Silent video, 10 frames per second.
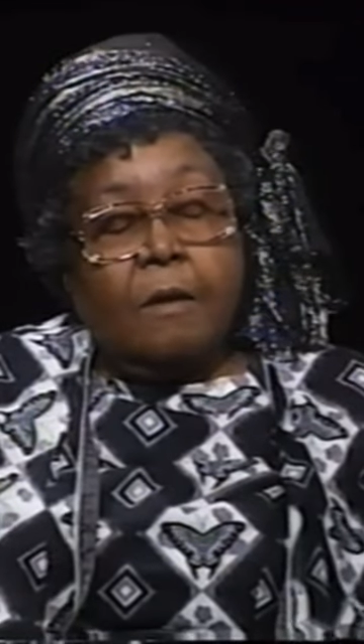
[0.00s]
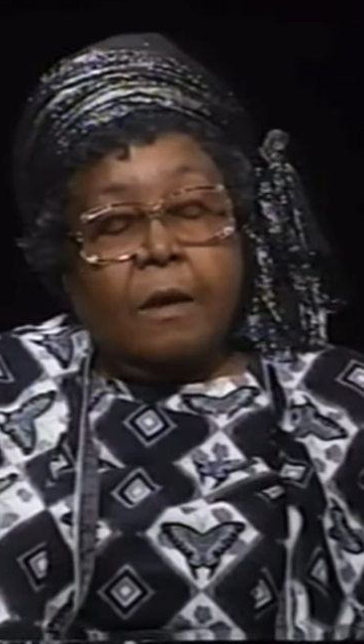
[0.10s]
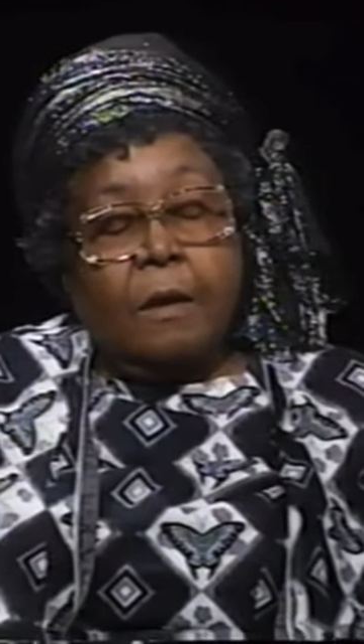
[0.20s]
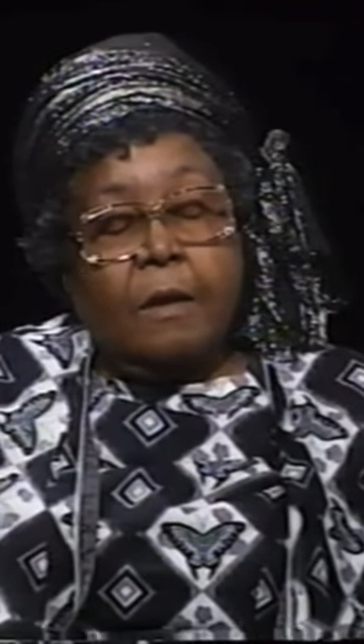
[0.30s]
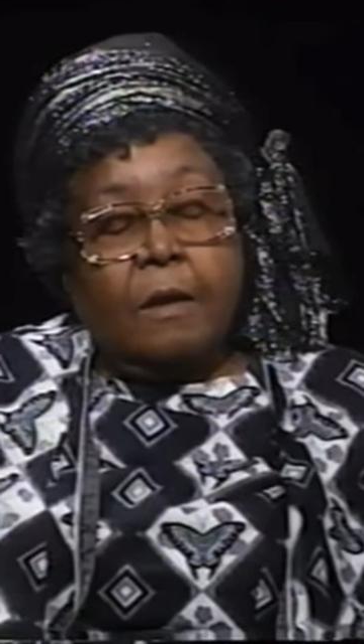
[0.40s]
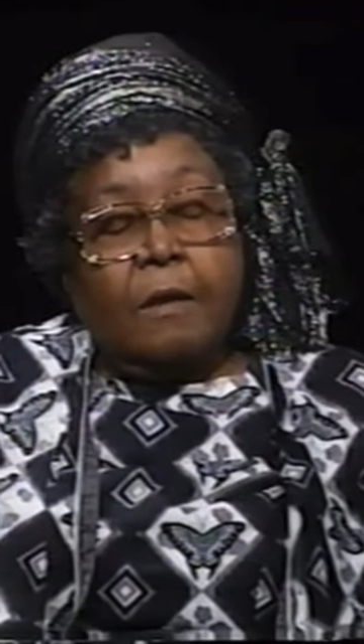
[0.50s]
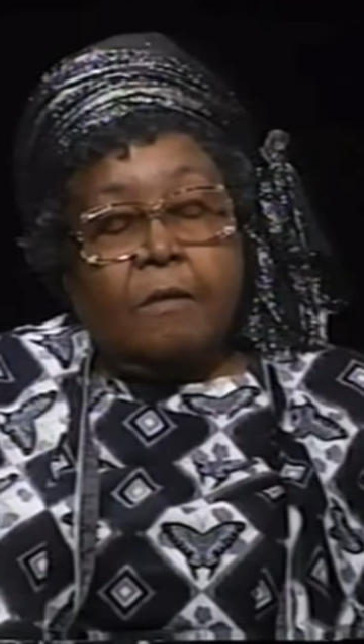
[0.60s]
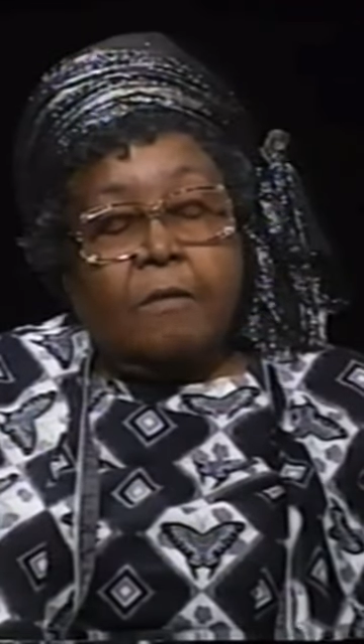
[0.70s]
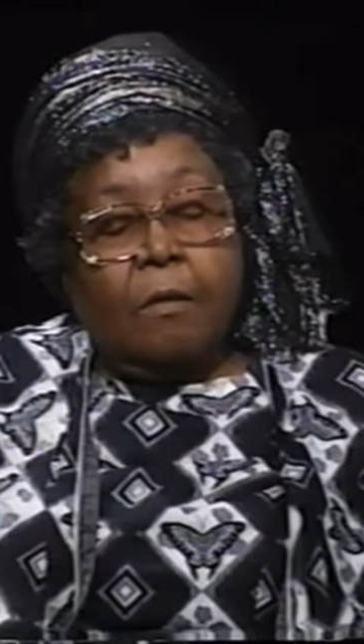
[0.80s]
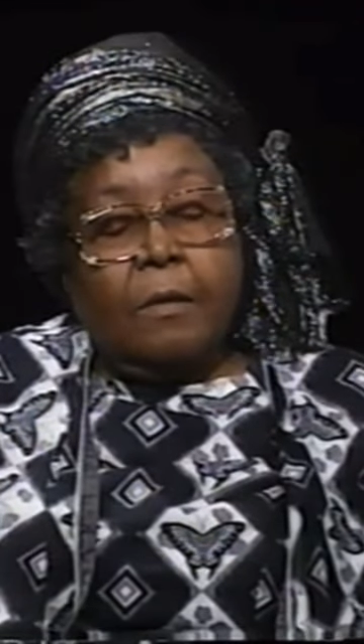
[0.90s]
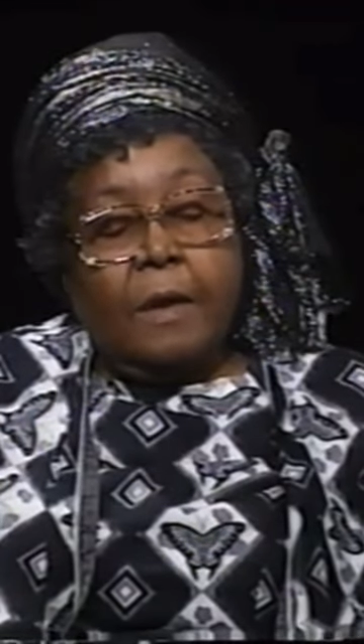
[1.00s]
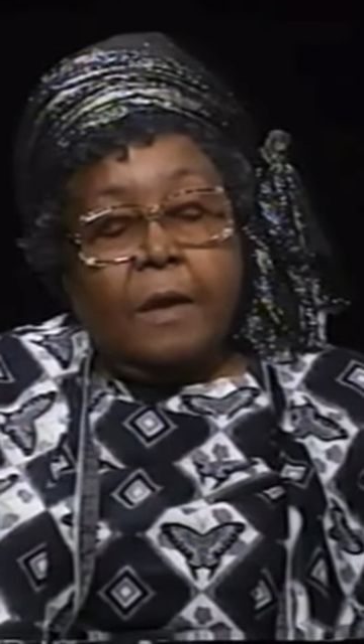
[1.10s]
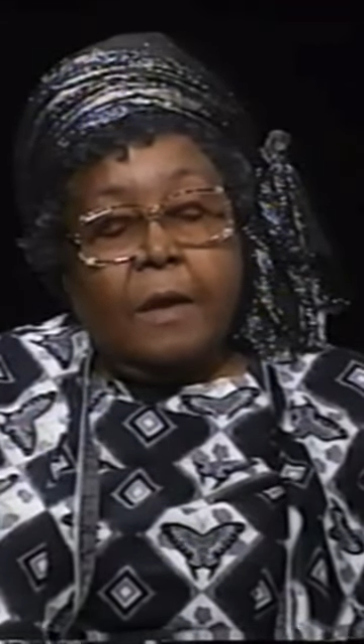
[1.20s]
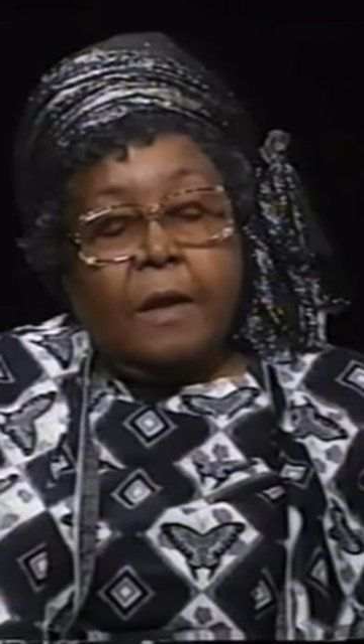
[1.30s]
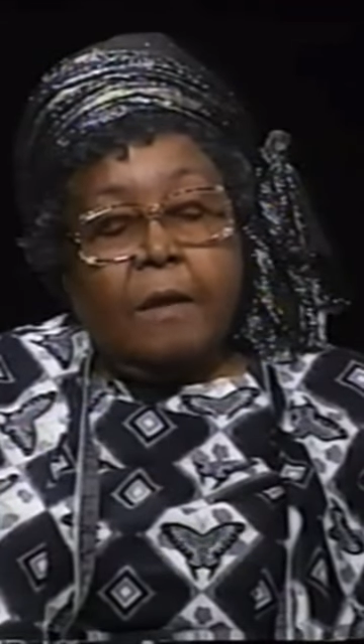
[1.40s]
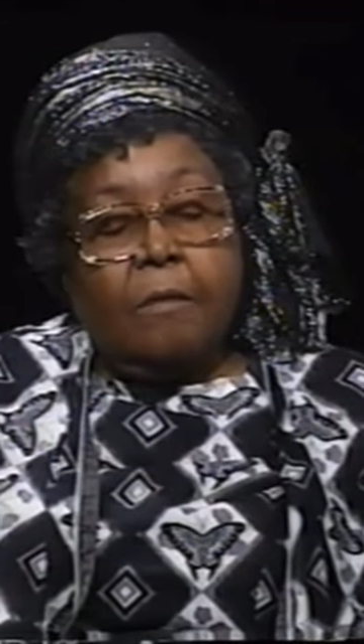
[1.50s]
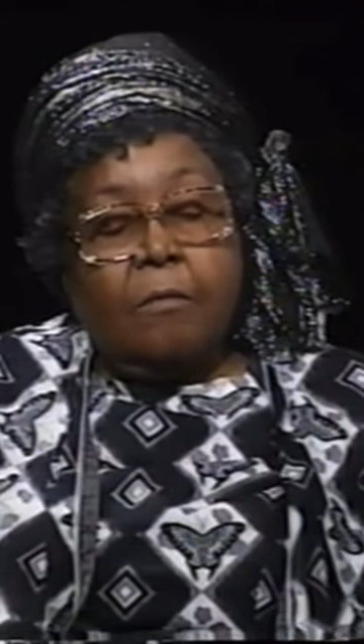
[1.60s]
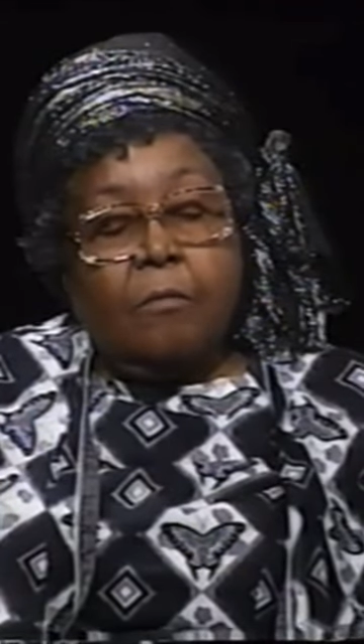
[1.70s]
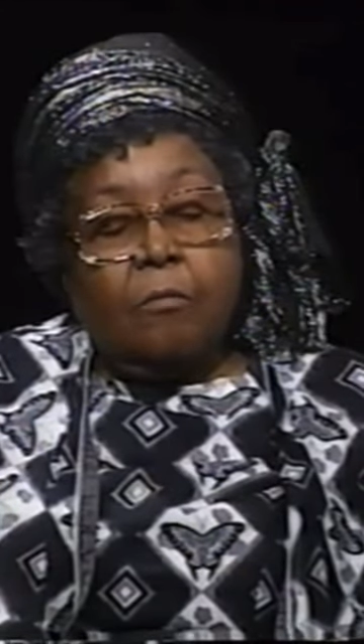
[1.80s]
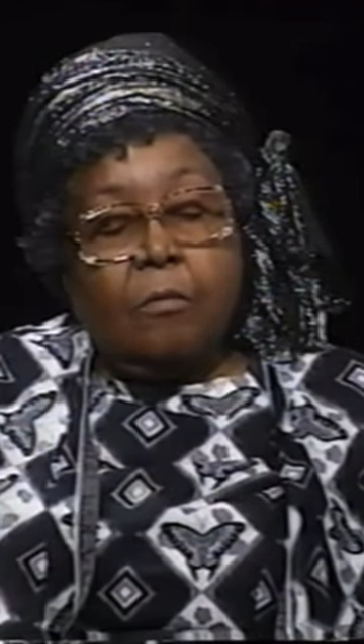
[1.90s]
uh, it's only
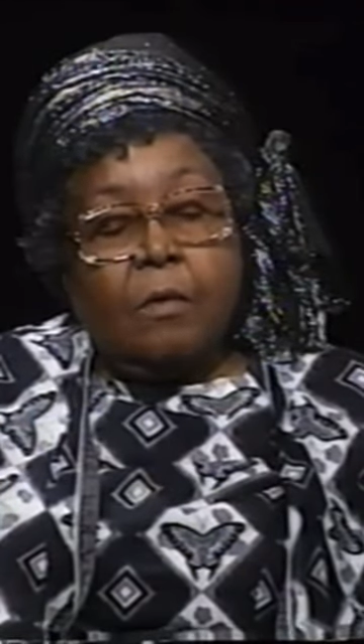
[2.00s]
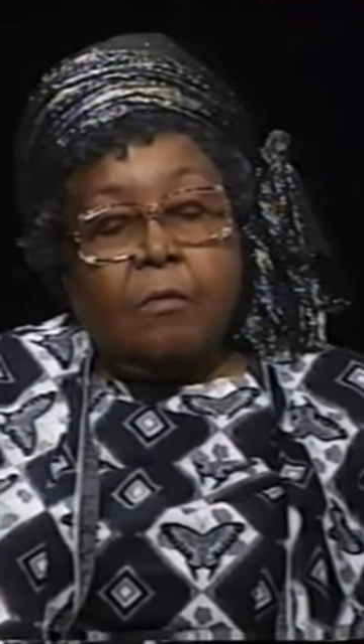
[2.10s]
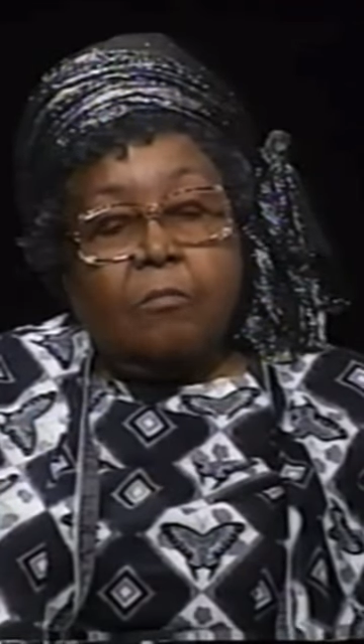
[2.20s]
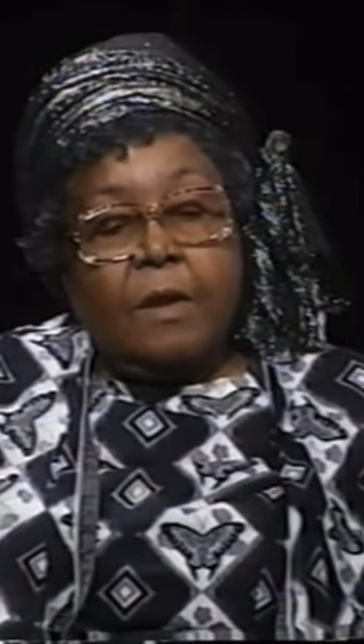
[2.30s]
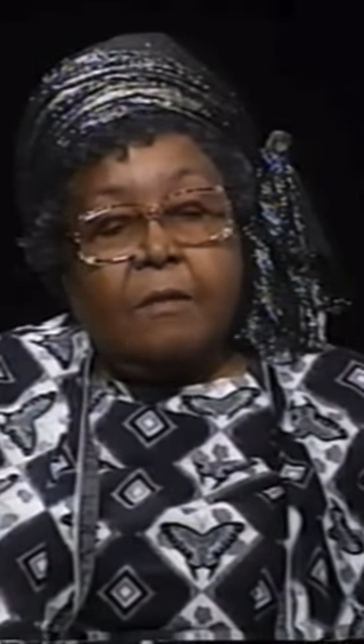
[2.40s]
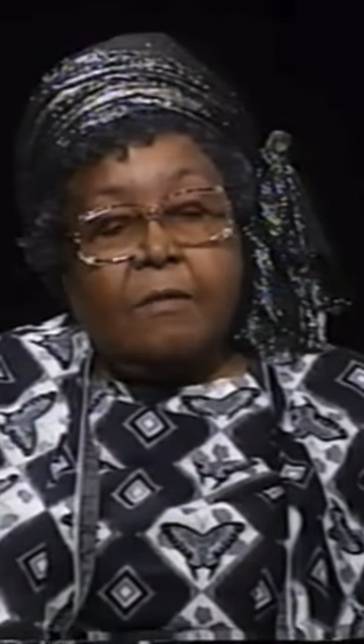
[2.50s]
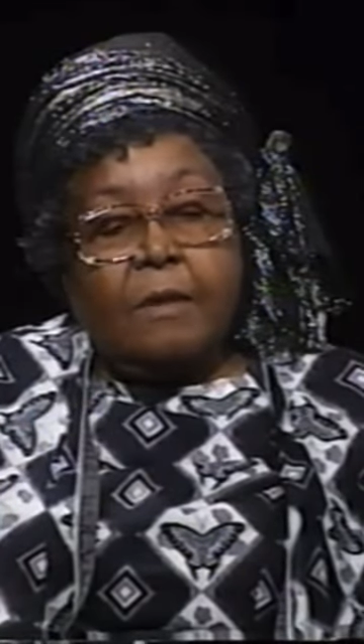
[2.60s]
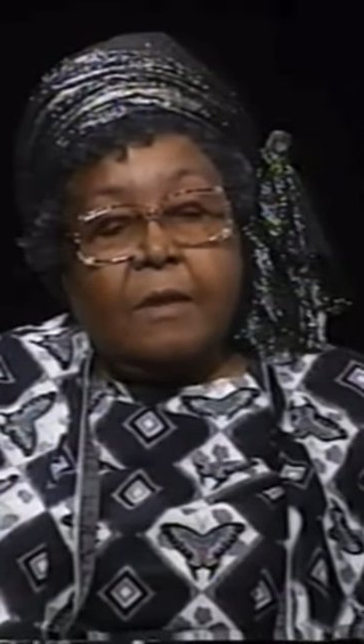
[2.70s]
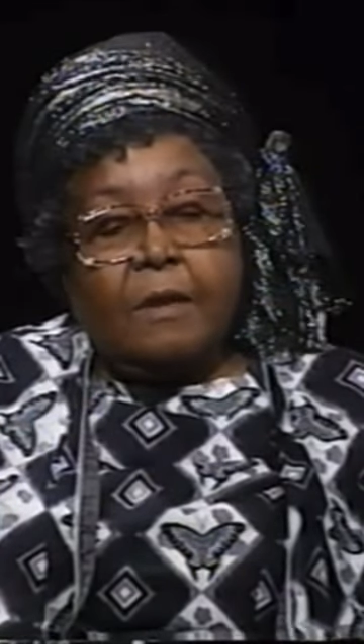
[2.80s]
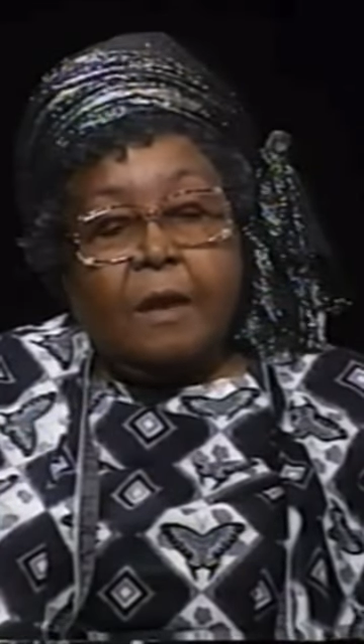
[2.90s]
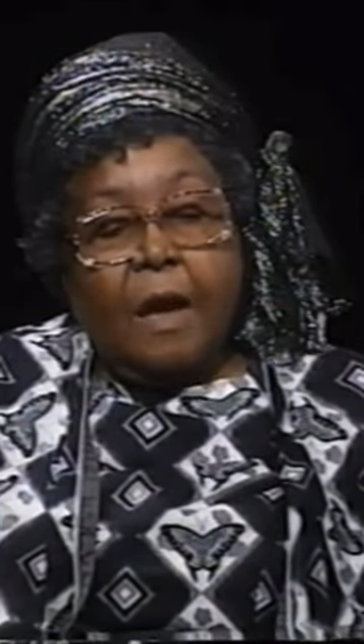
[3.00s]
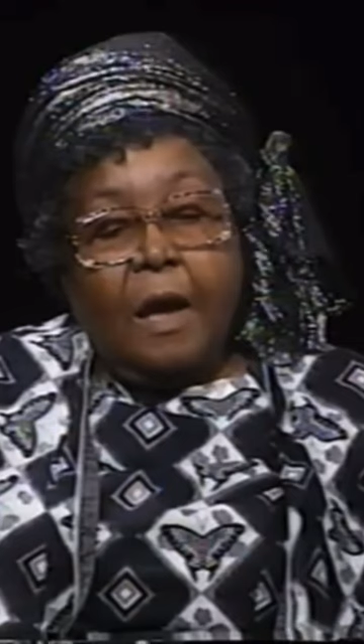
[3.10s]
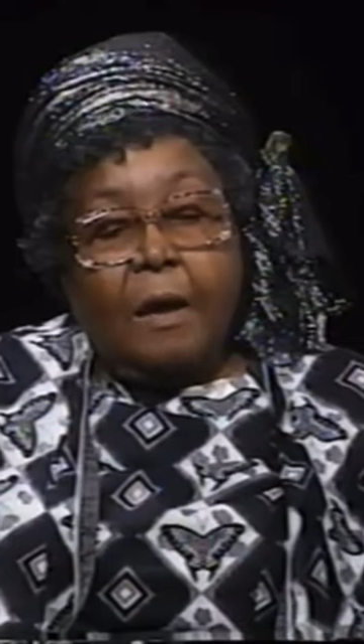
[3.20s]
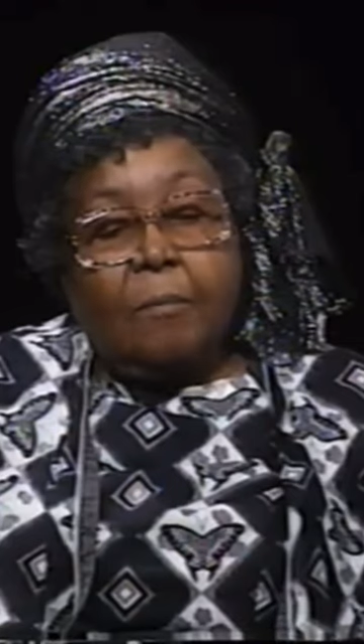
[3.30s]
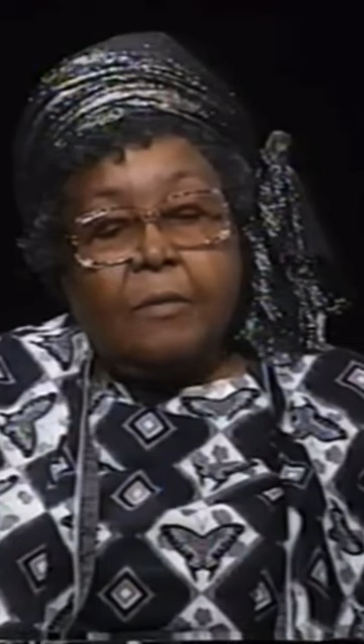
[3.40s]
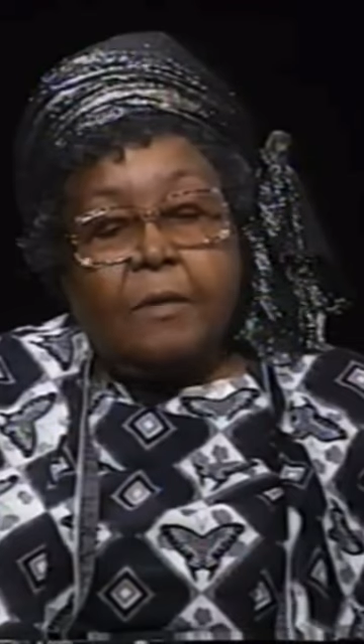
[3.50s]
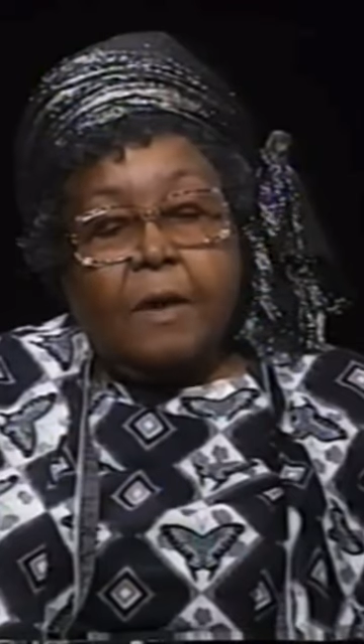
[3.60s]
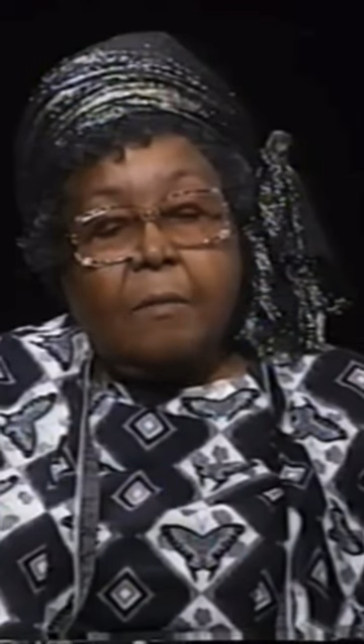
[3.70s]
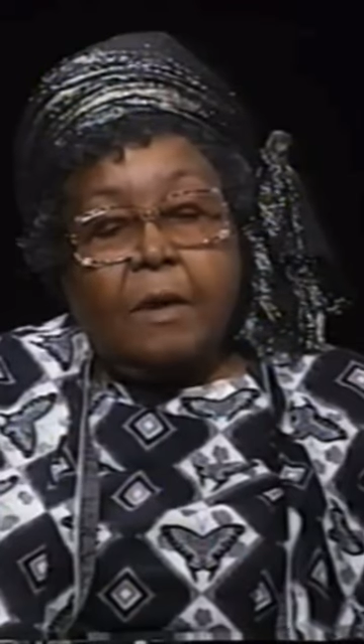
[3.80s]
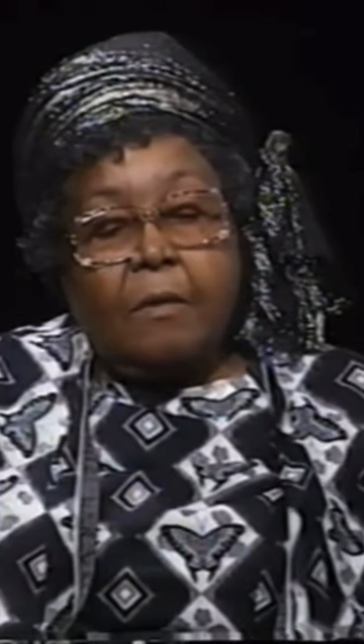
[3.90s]
in recent times
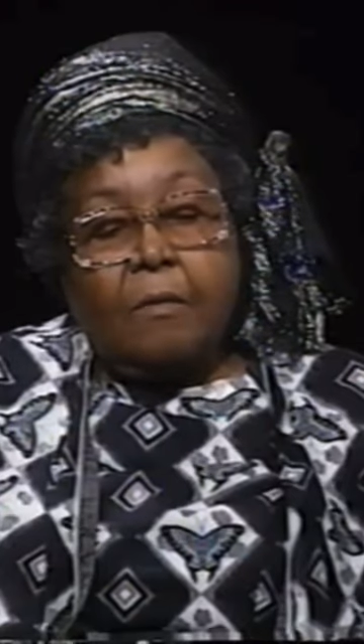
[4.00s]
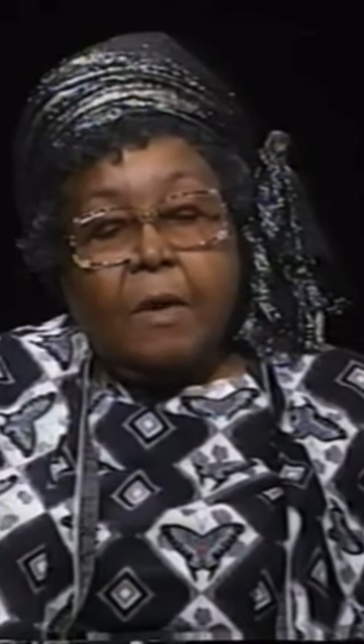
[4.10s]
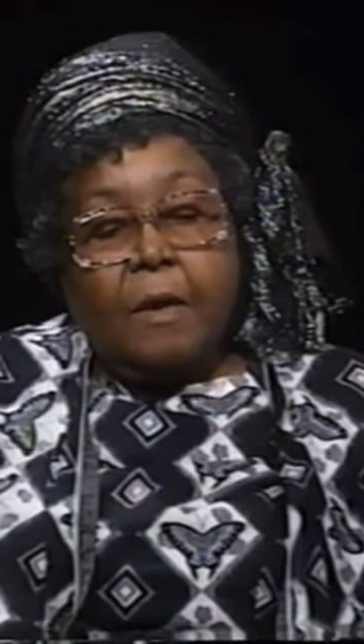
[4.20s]
coming